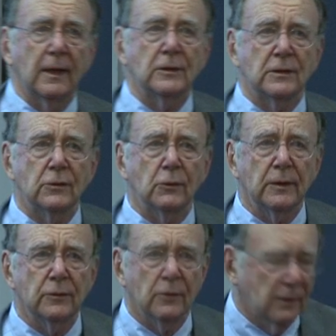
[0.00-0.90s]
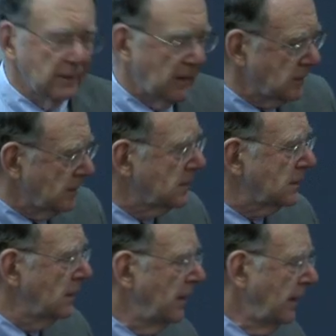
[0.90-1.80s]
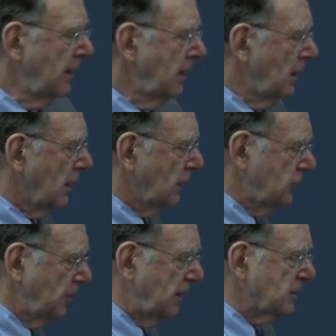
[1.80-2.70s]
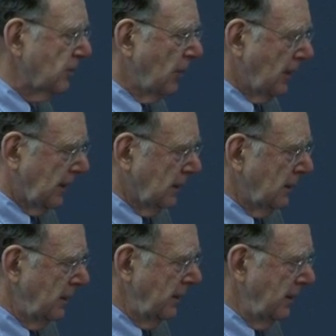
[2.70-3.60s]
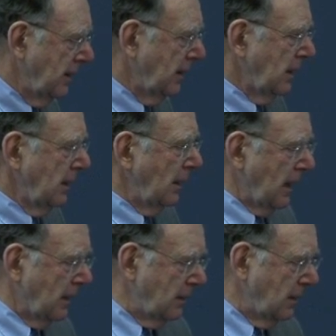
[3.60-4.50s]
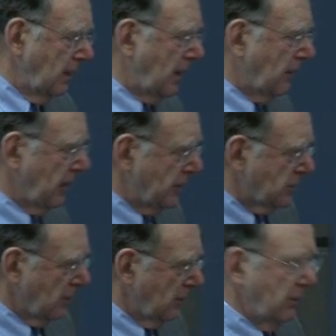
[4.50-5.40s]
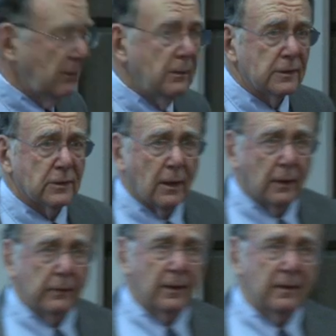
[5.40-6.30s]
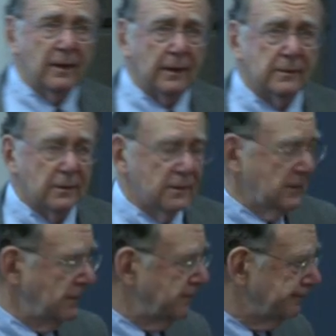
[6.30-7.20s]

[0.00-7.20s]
edges to internal edges to be small. And that ratio is called the conductance